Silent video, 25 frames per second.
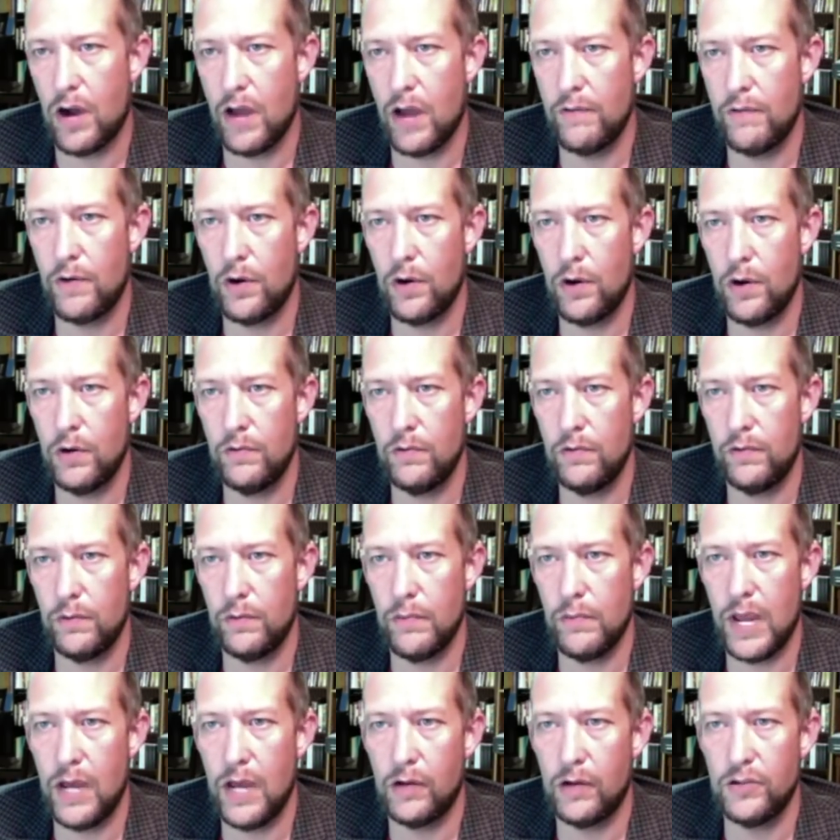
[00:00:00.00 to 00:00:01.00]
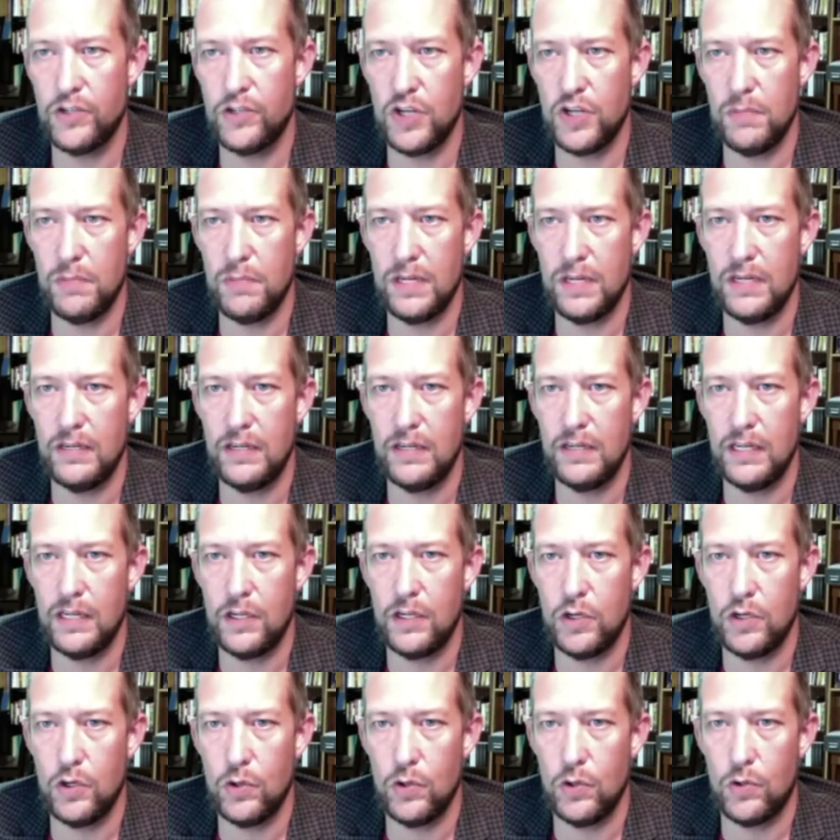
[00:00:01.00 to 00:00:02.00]
I've heard from
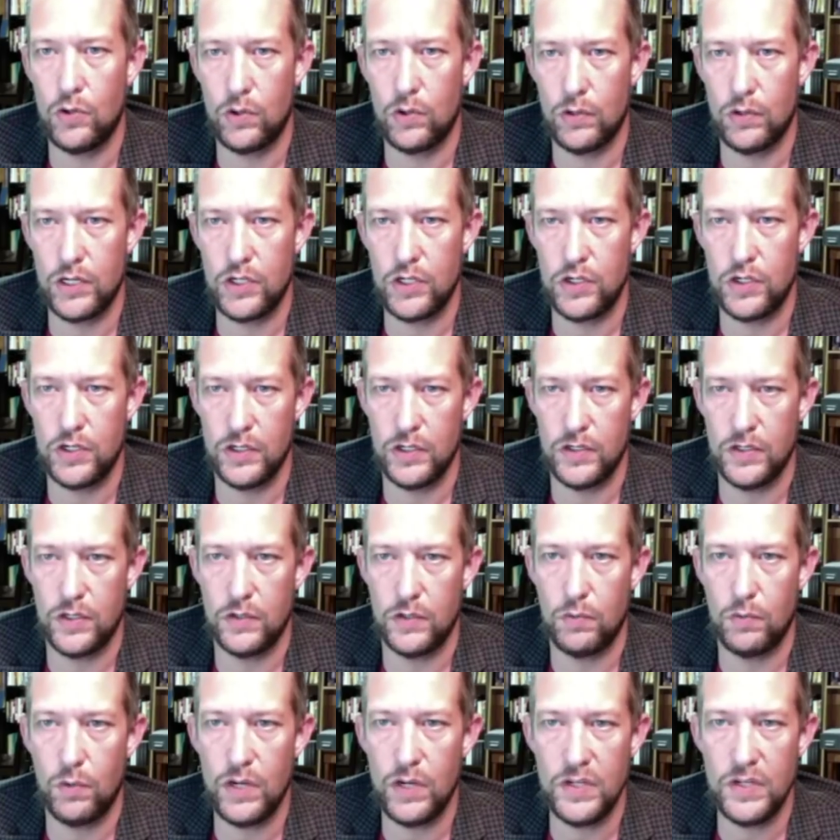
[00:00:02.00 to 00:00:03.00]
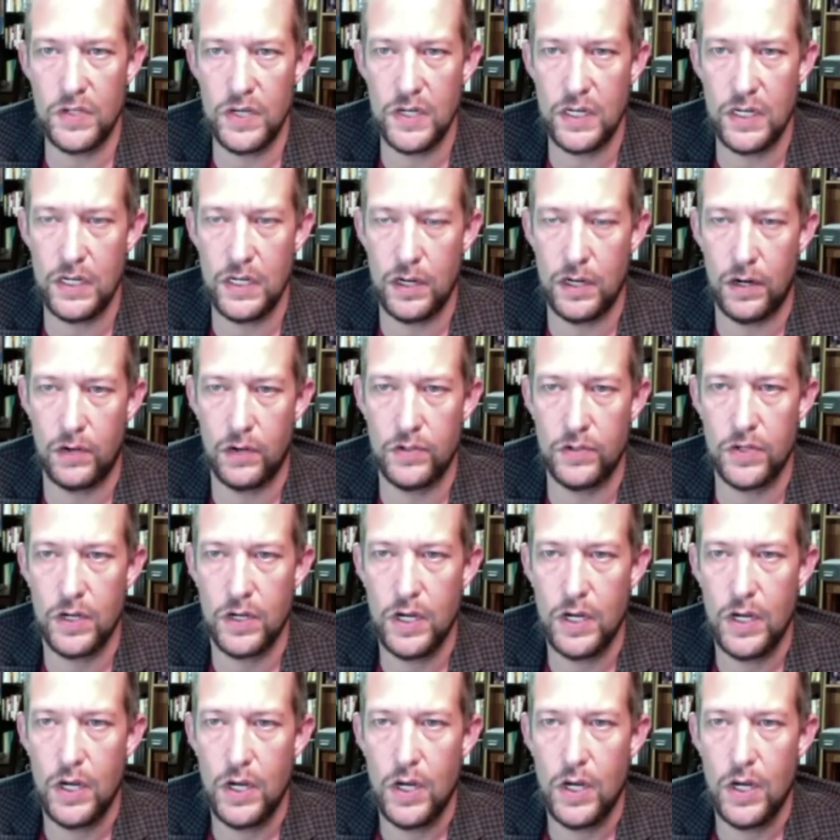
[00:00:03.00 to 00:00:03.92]
LGBTQ Christians in recent years,